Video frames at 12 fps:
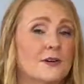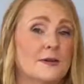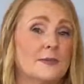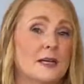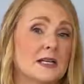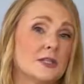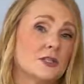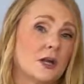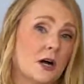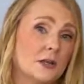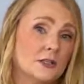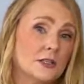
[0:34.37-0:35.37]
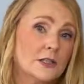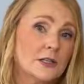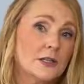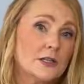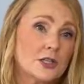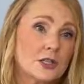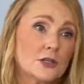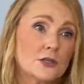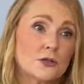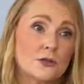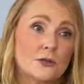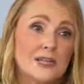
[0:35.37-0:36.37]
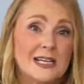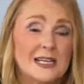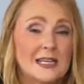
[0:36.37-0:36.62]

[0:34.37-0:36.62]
from $1 to